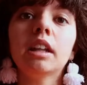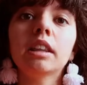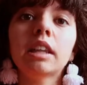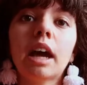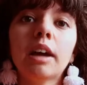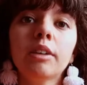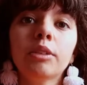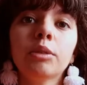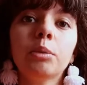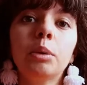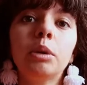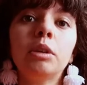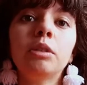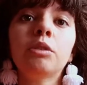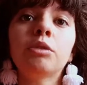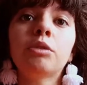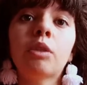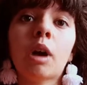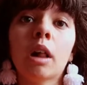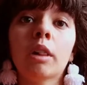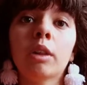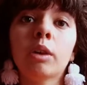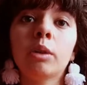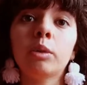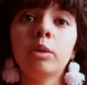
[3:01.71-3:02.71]
last one
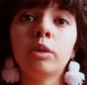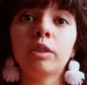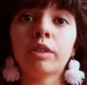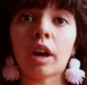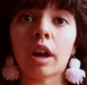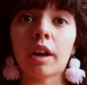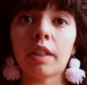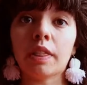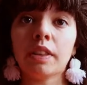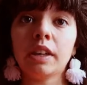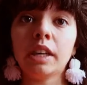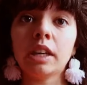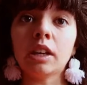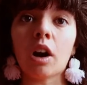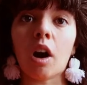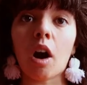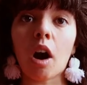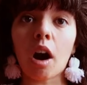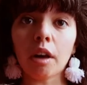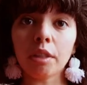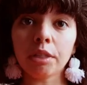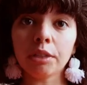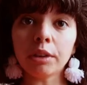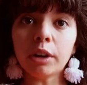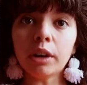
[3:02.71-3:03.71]
follows the
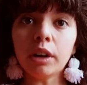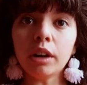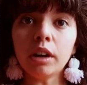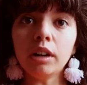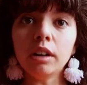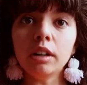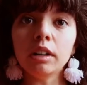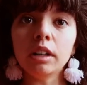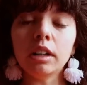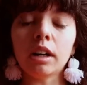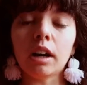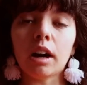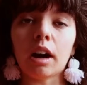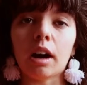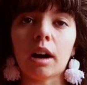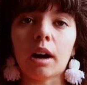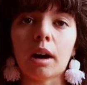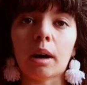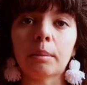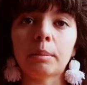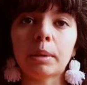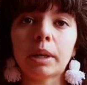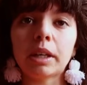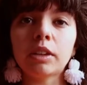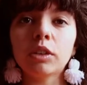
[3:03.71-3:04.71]
author.
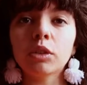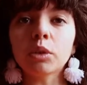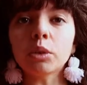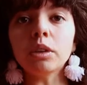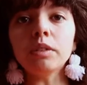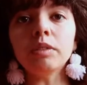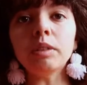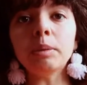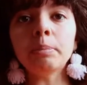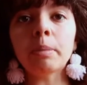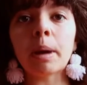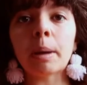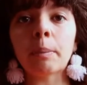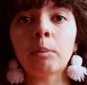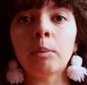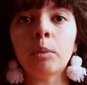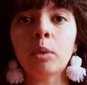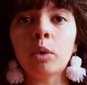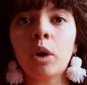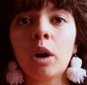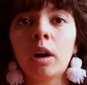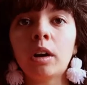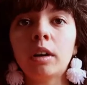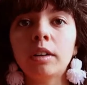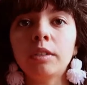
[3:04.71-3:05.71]
It's sort of a
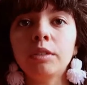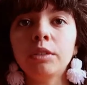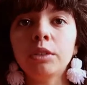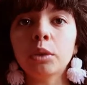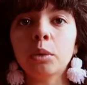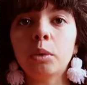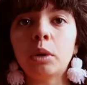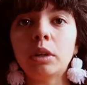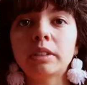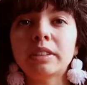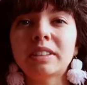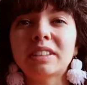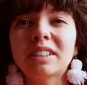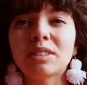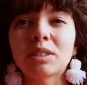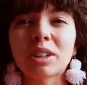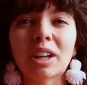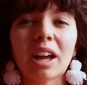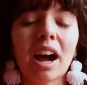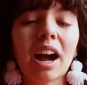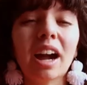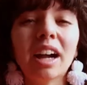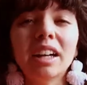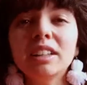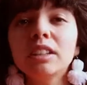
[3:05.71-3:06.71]
memoir of sorts,
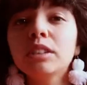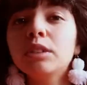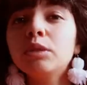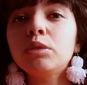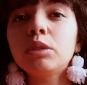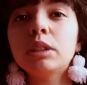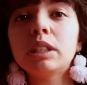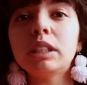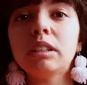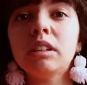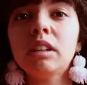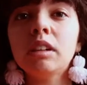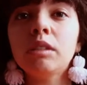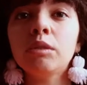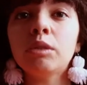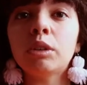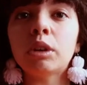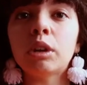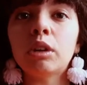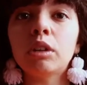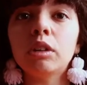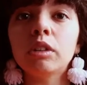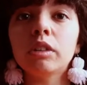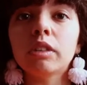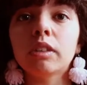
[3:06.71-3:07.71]
kind of written in
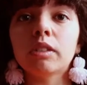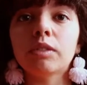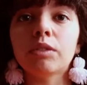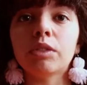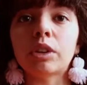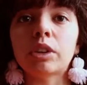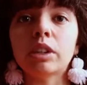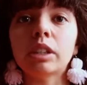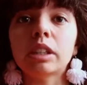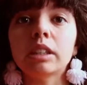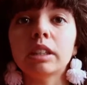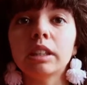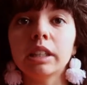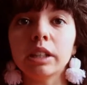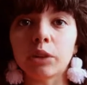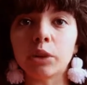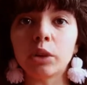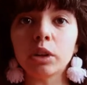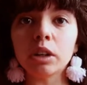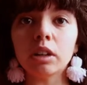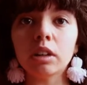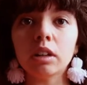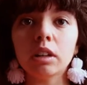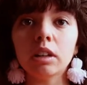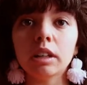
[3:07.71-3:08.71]
verse, very
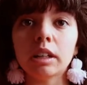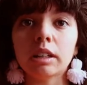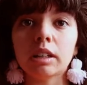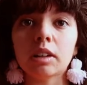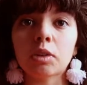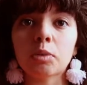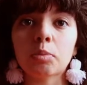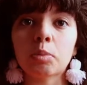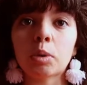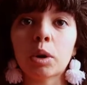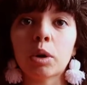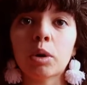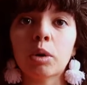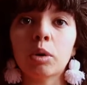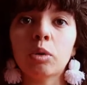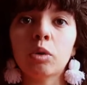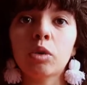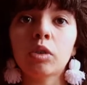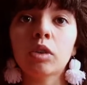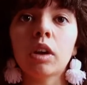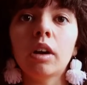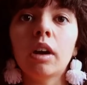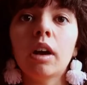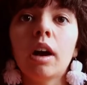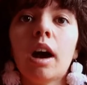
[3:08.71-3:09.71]
lyrical in its
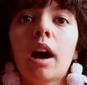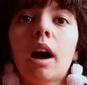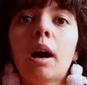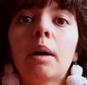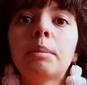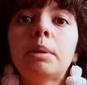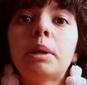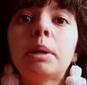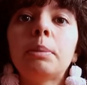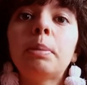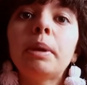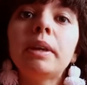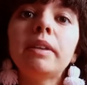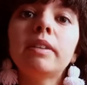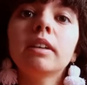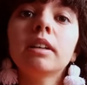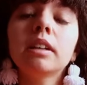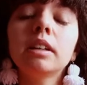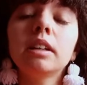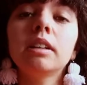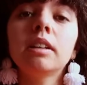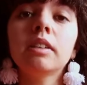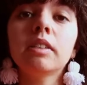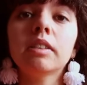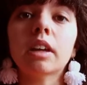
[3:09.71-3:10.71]
prose, and it
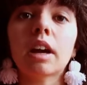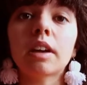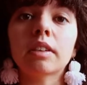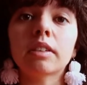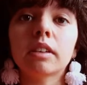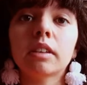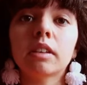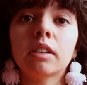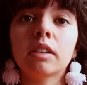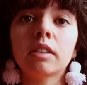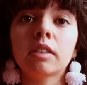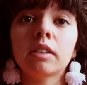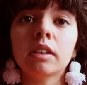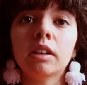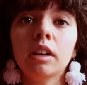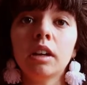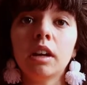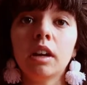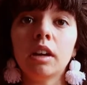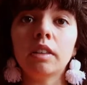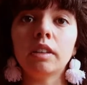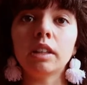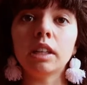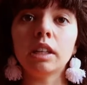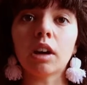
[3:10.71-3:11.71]
basically discusses
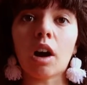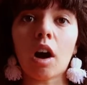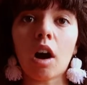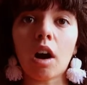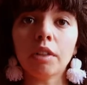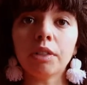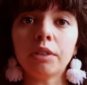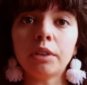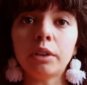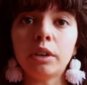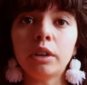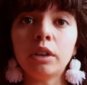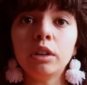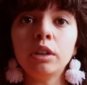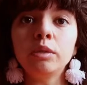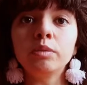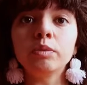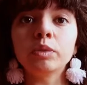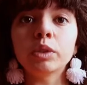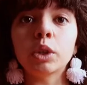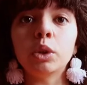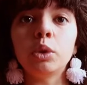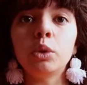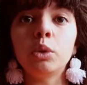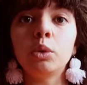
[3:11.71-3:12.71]
the author,
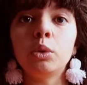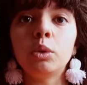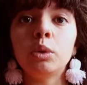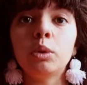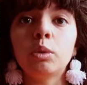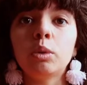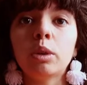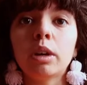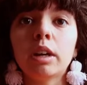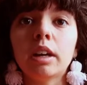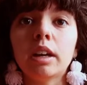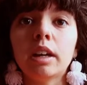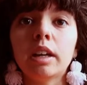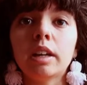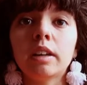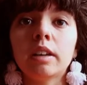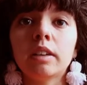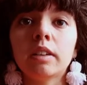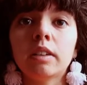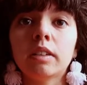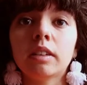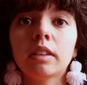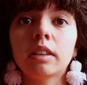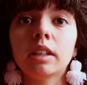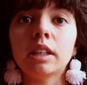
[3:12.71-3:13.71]
who
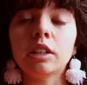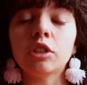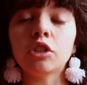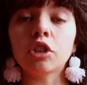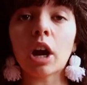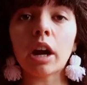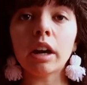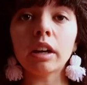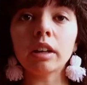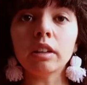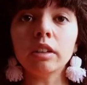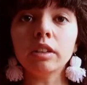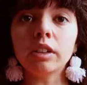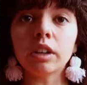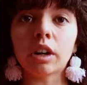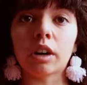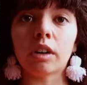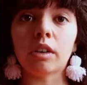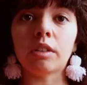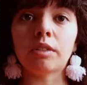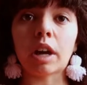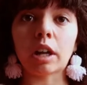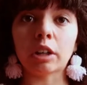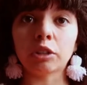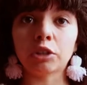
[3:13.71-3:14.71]
is the child
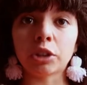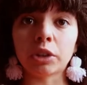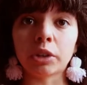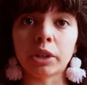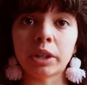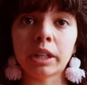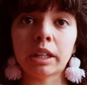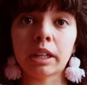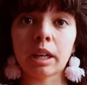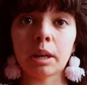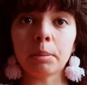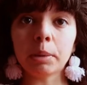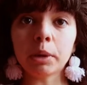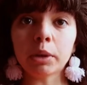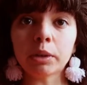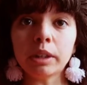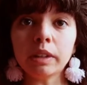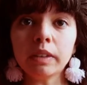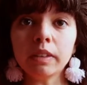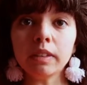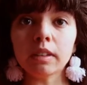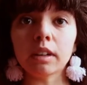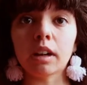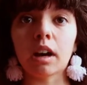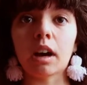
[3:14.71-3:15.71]
of Algerian
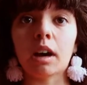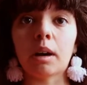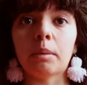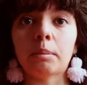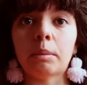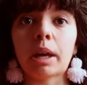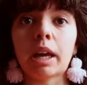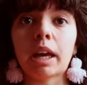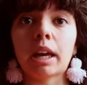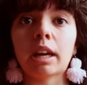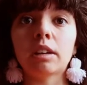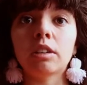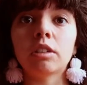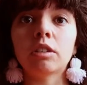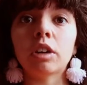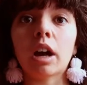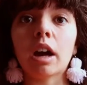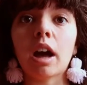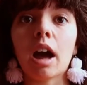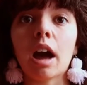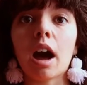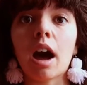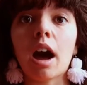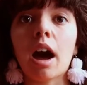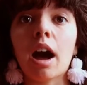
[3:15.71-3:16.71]
immigrants, and
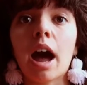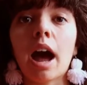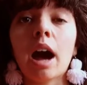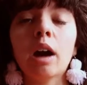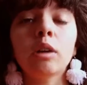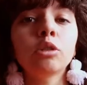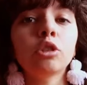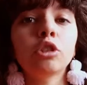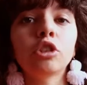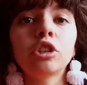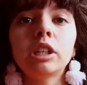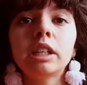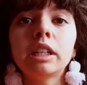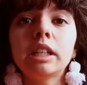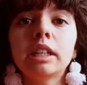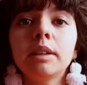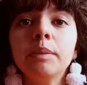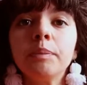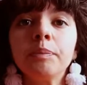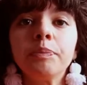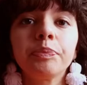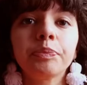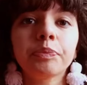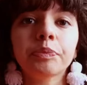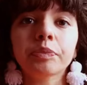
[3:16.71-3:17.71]
how she
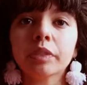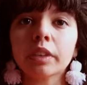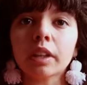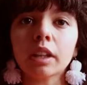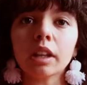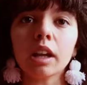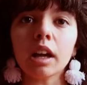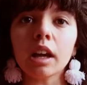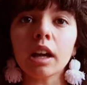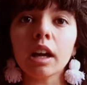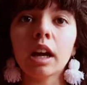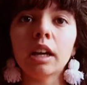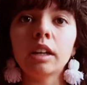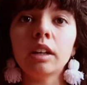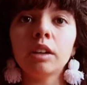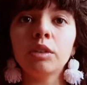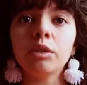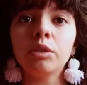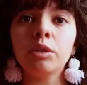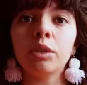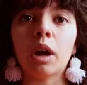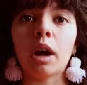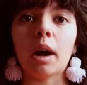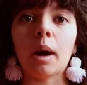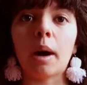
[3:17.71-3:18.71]
kind
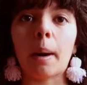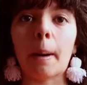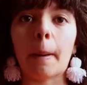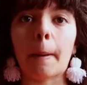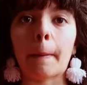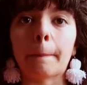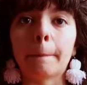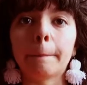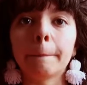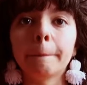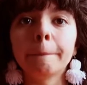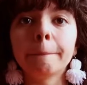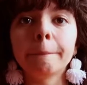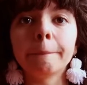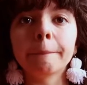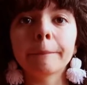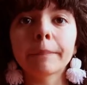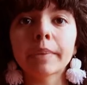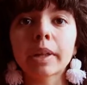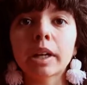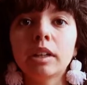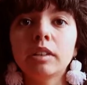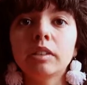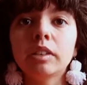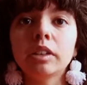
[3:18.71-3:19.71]
of
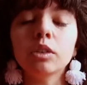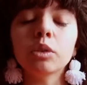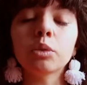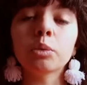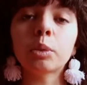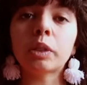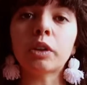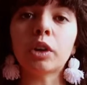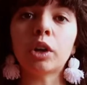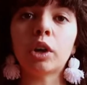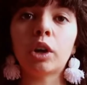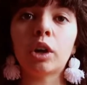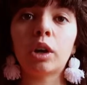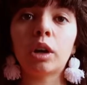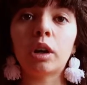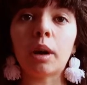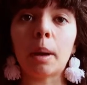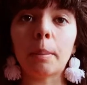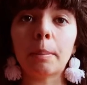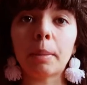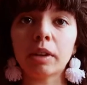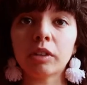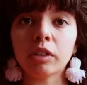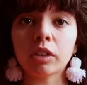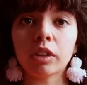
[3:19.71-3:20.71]
deals with her
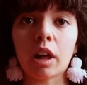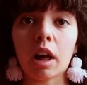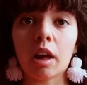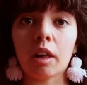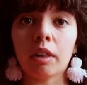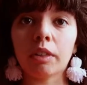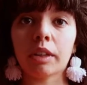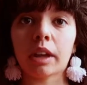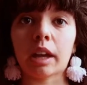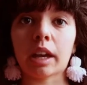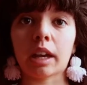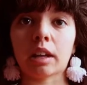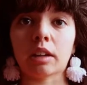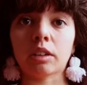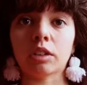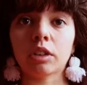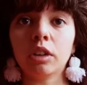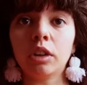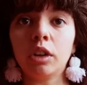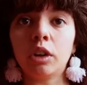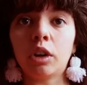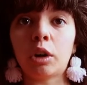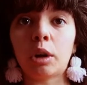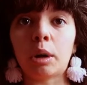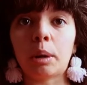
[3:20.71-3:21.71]
mental health and
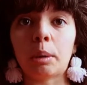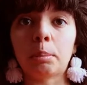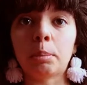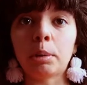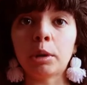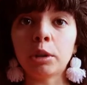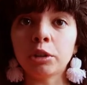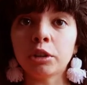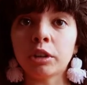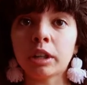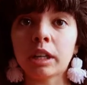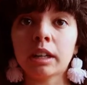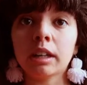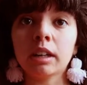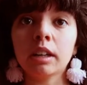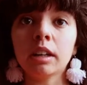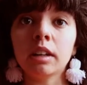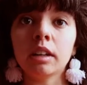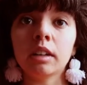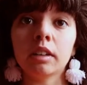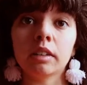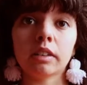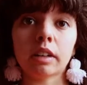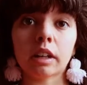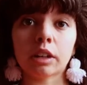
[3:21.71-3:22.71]
her burgeoning
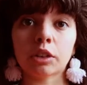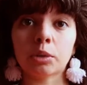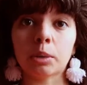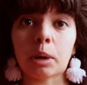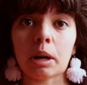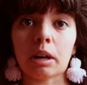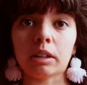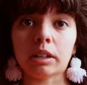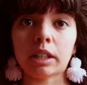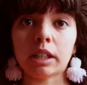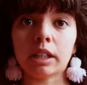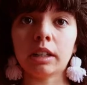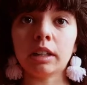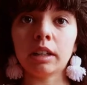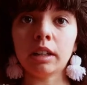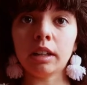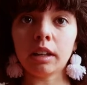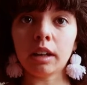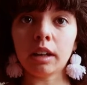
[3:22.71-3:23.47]
sexuality